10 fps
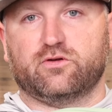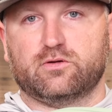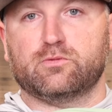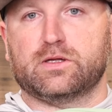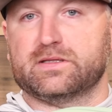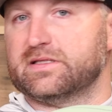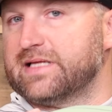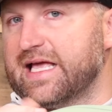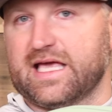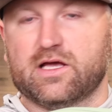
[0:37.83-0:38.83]
for
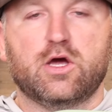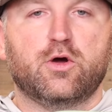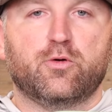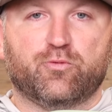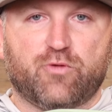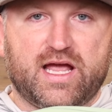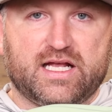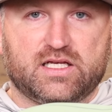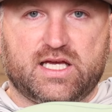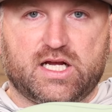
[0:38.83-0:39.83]
taking
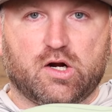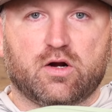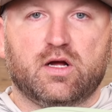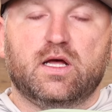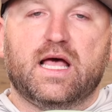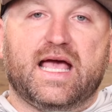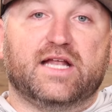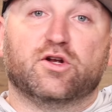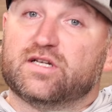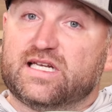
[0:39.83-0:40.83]
rain gear
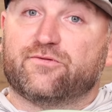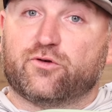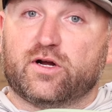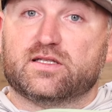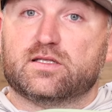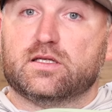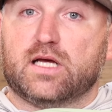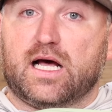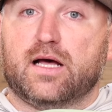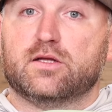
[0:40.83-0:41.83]
and your different
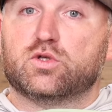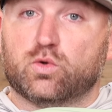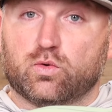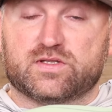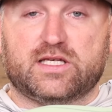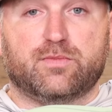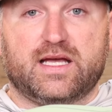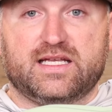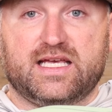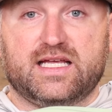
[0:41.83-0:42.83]
tools that you
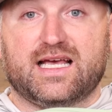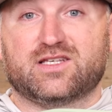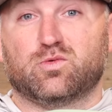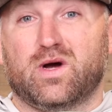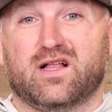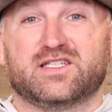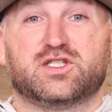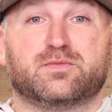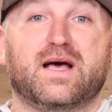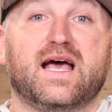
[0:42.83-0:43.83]
may need, as well as
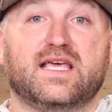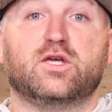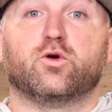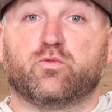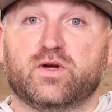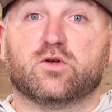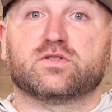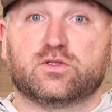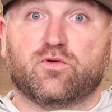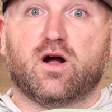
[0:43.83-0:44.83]
just packing your reels and